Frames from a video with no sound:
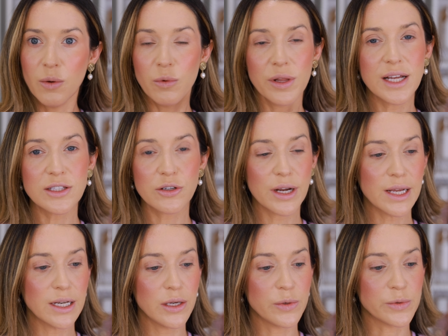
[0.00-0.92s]
Well, that's
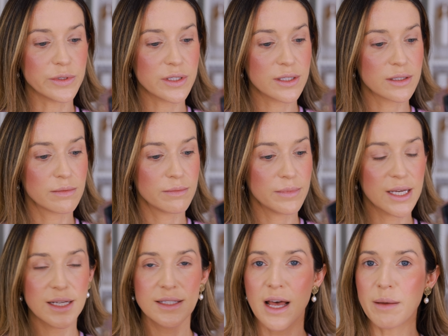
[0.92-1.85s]
great news,
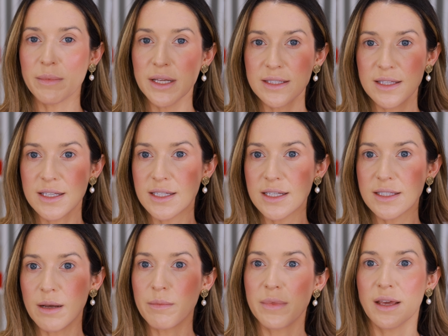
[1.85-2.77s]
because that means this is
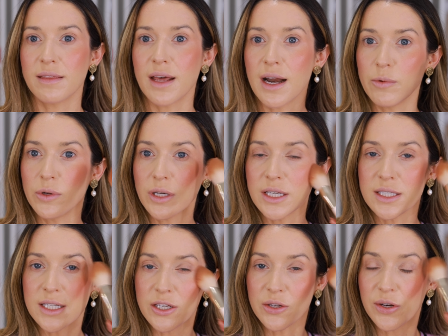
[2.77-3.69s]
something that I will
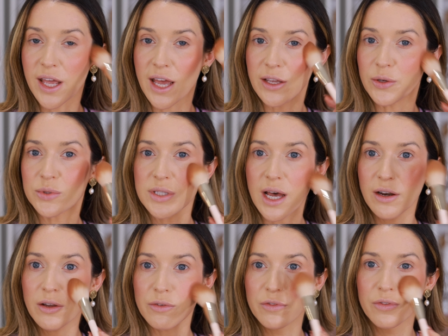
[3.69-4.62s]
continue to get use out
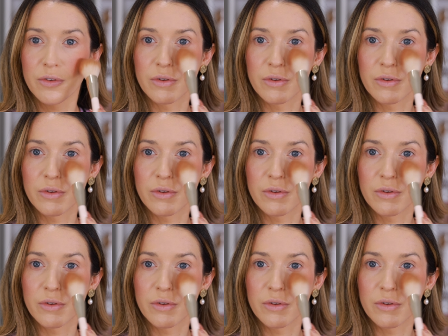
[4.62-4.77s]
of.